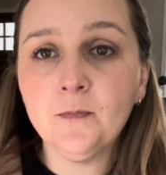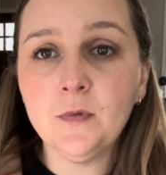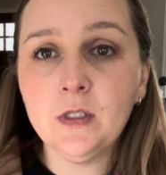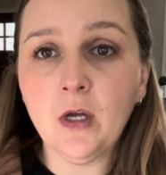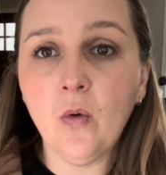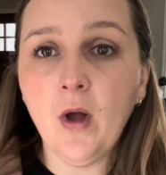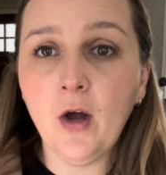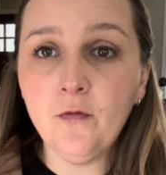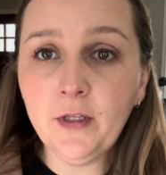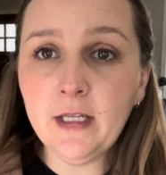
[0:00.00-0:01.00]
So
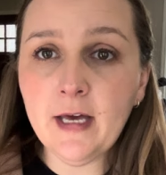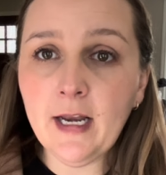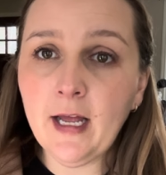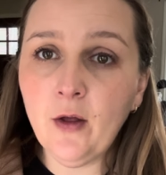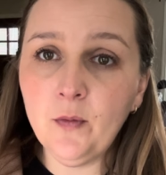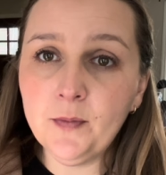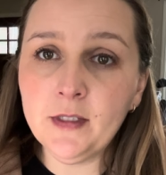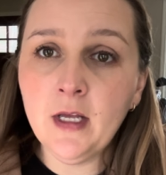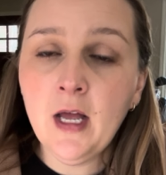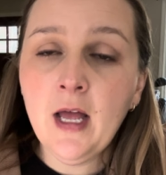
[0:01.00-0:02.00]
hopefully that
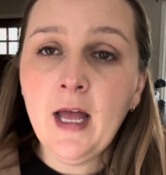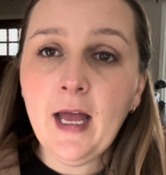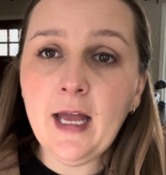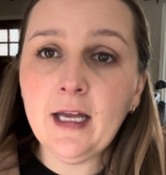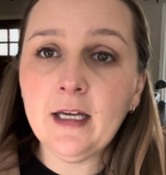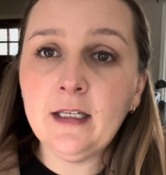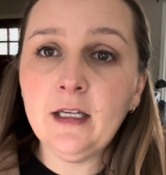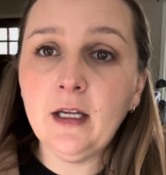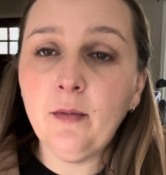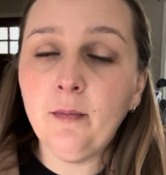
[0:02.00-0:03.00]
helps,
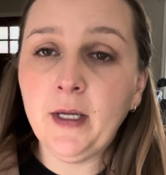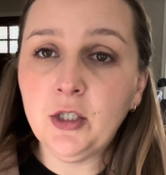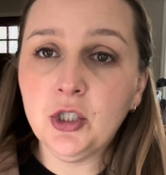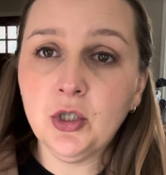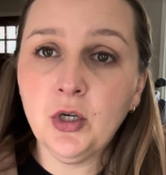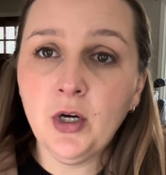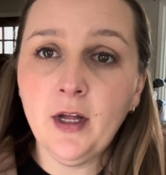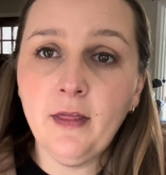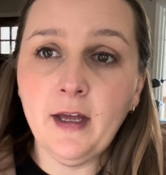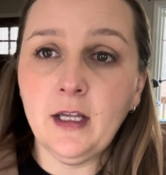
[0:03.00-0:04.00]
and make sure
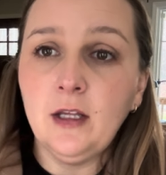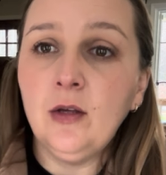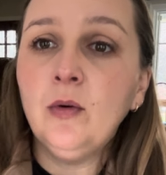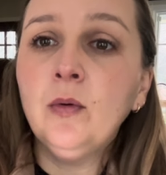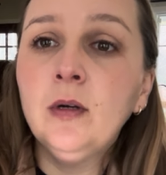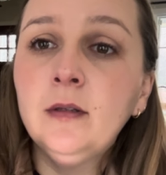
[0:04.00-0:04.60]
that you